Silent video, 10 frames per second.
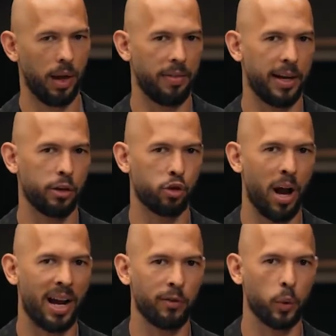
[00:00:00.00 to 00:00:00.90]
And they can
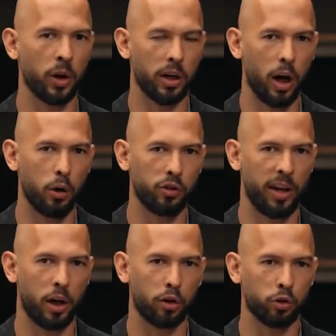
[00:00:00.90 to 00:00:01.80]
track everywhere it goes,
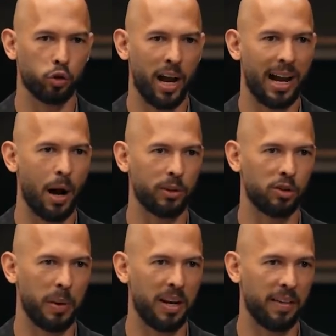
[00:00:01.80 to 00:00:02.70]
and they can also track how it's
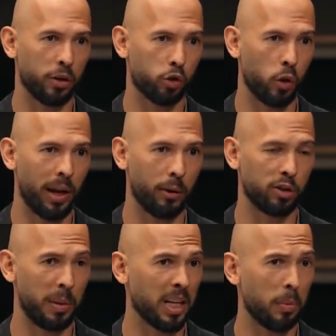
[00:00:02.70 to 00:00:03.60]
spent, and they can control how it's spent.